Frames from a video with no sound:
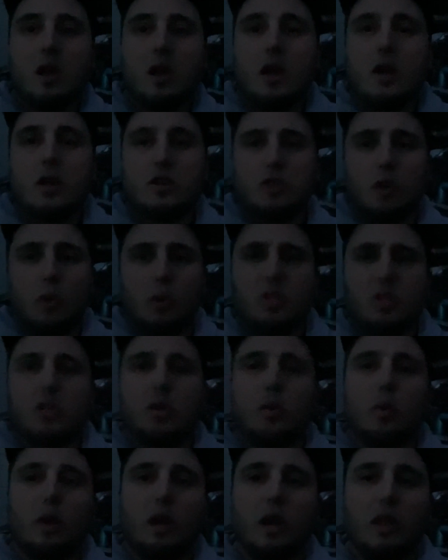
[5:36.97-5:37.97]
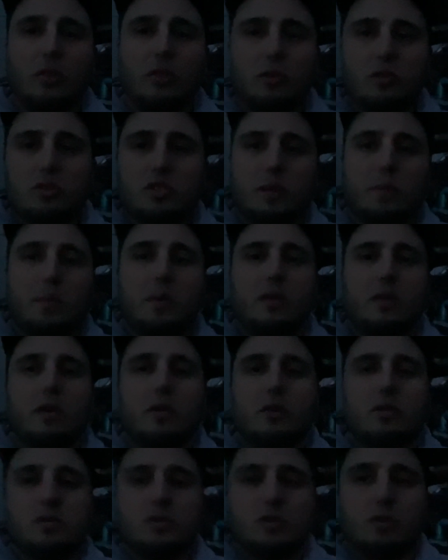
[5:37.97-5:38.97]
So we're still working through some of
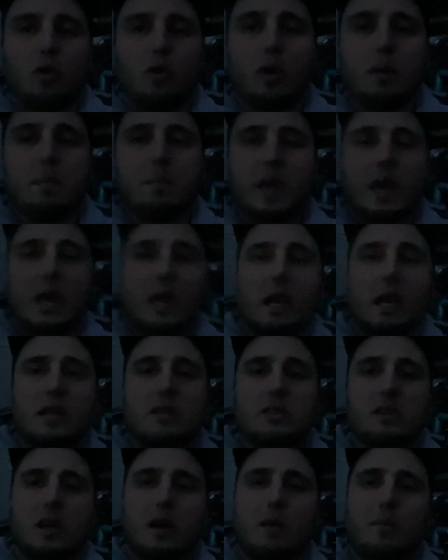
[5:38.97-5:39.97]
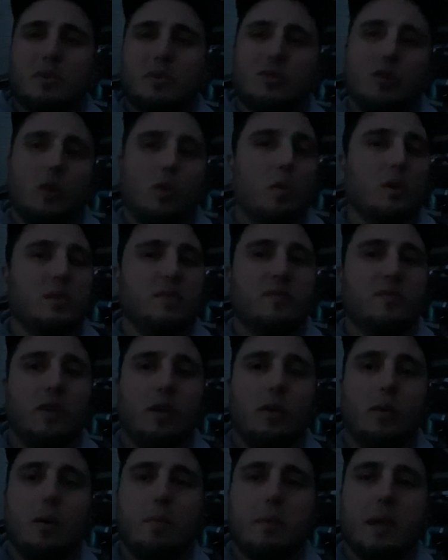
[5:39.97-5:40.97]
those growing pains. The truck wasn't very
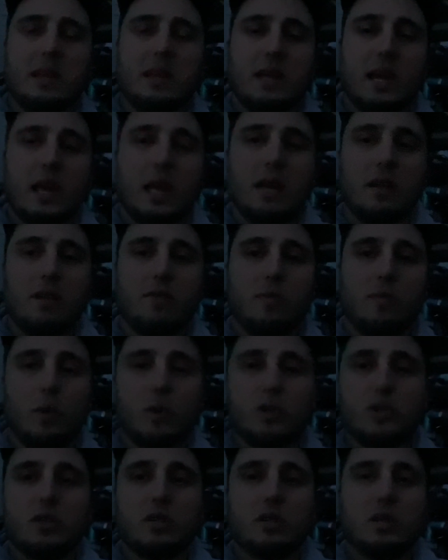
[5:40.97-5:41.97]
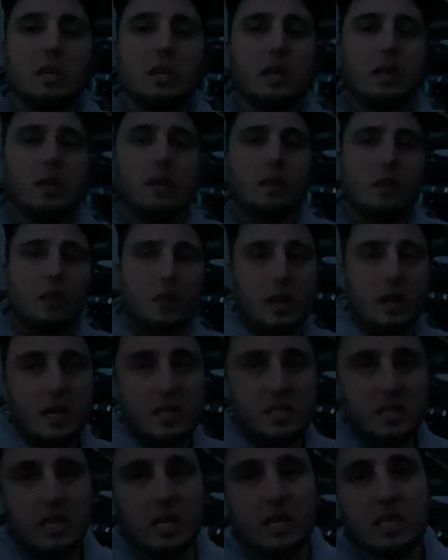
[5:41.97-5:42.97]
well maintained, unfortunately. The
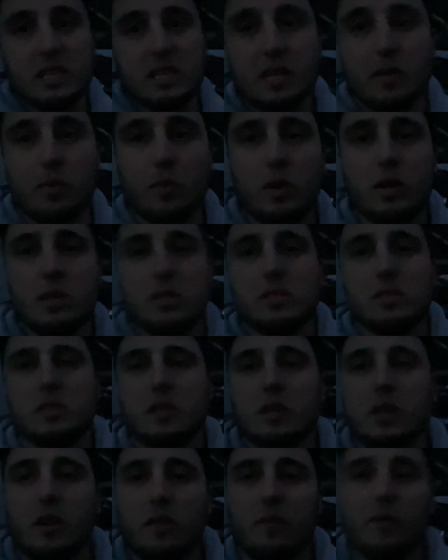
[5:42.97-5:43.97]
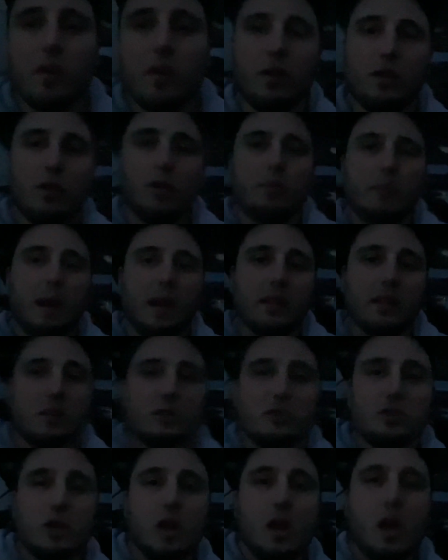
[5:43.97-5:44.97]
nice thing is that it was, you know, very low
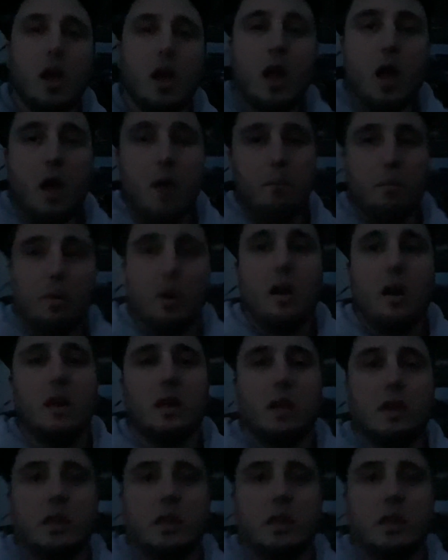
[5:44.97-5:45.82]
mileage, but you